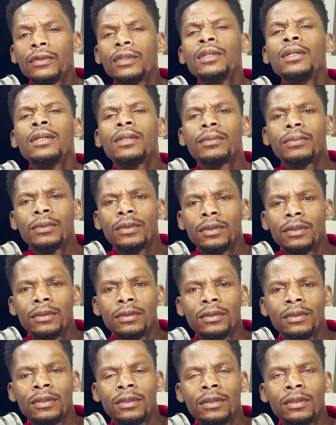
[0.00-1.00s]
Yeah, well,
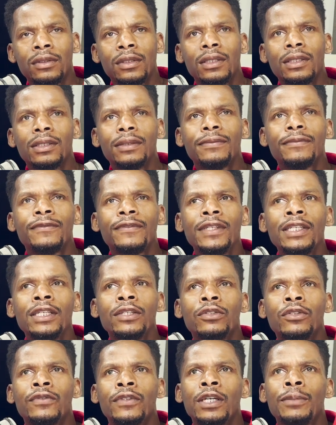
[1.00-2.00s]
it's an
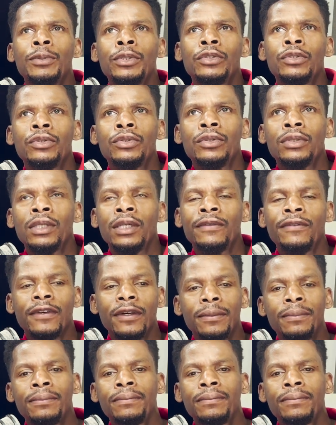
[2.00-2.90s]
affiliate of Capital FM.